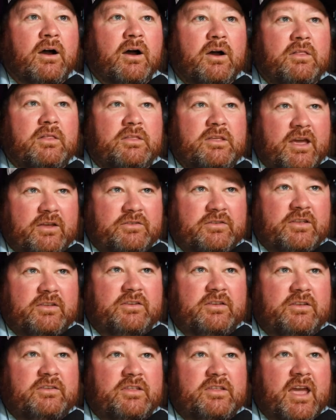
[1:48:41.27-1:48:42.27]
Yes,
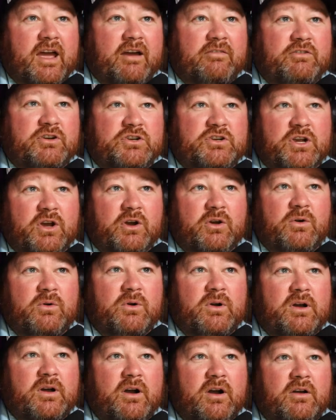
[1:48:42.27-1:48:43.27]
this is the after
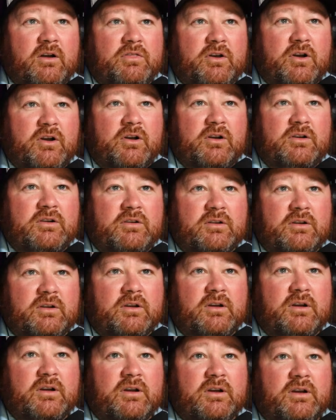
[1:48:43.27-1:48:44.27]
show, Arthur.
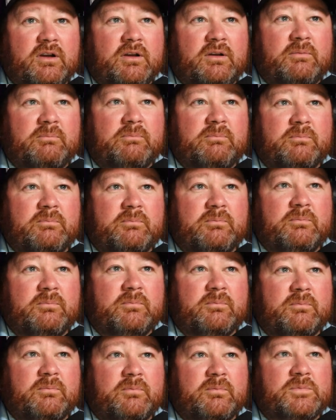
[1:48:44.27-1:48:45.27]

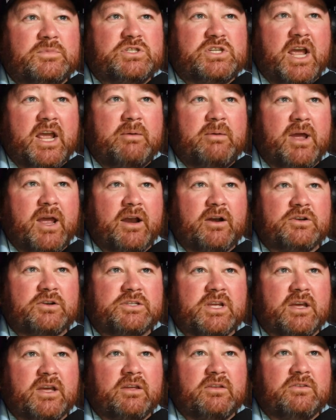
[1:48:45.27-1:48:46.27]
Chainbanger
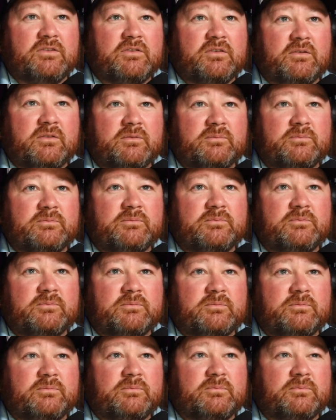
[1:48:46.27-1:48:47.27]
says,
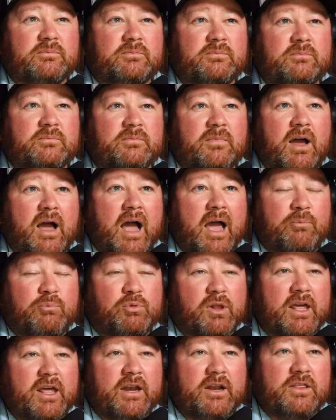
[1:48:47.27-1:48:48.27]
I
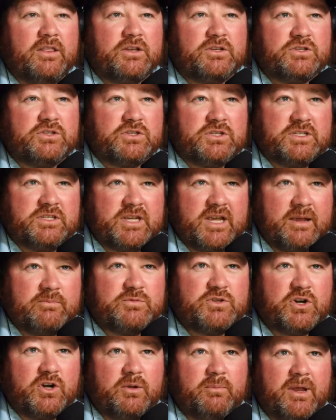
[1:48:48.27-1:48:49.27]
played in the same
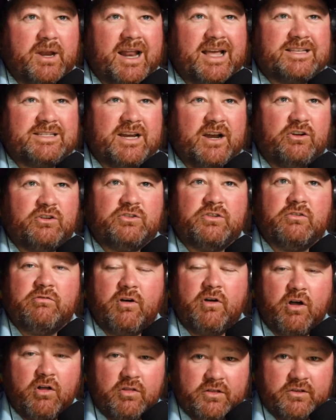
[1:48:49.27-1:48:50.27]
tournament as Harold
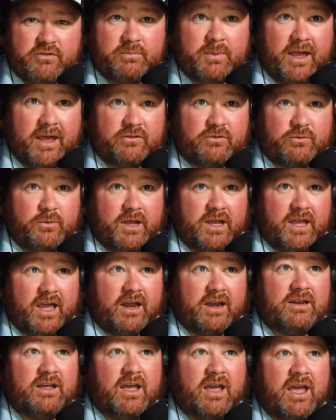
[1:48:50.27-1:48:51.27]
Duvall this past
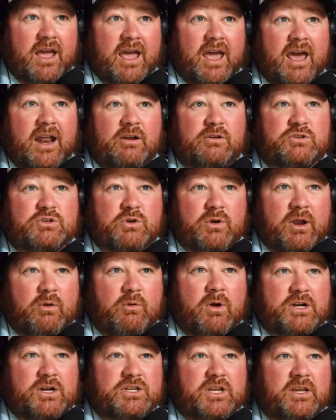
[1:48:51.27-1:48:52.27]
weekend, and it was great
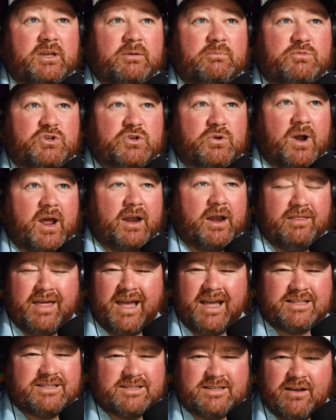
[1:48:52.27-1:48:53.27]
watching him shred.
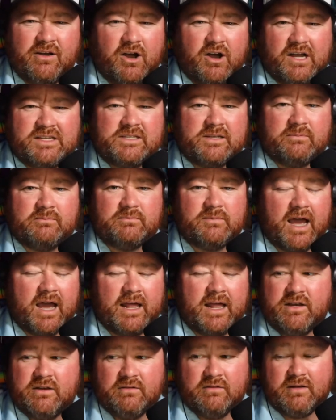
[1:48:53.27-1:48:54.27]
That's awesome. I
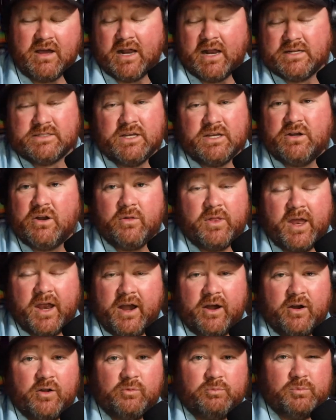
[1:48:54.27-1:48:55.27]
didn't honestly know that
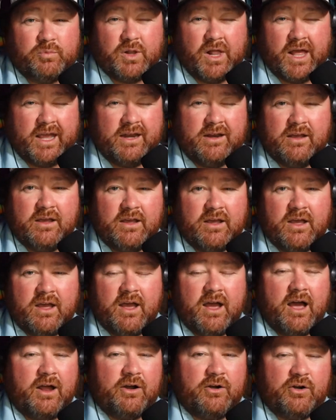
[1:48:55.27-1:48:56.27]
Harold played.
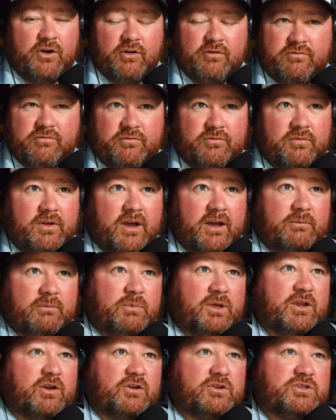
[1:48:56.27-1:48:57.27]
I don't know if I'd
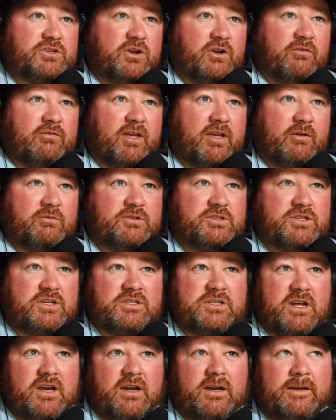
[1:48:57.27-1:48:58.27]
be curious to know if that was
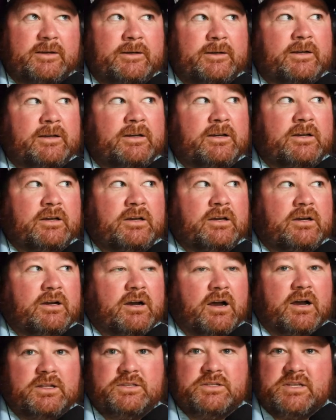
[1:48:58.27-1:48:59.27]
just a
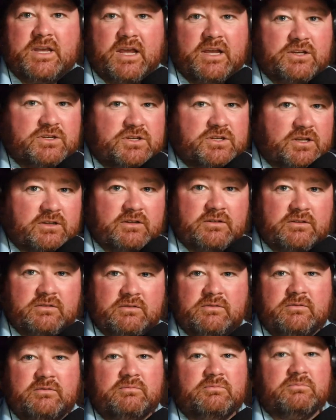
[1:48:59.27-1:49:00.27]

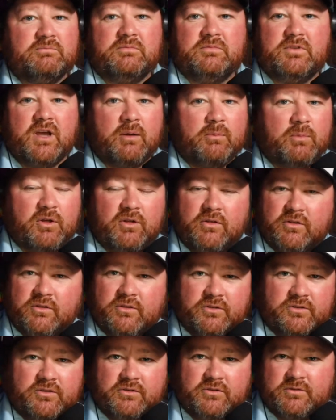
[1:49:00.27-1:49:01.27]
unsanctioned
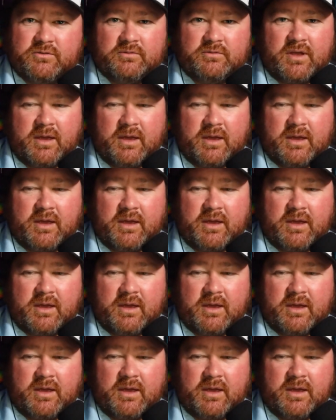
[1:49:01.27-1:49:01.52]
doubles.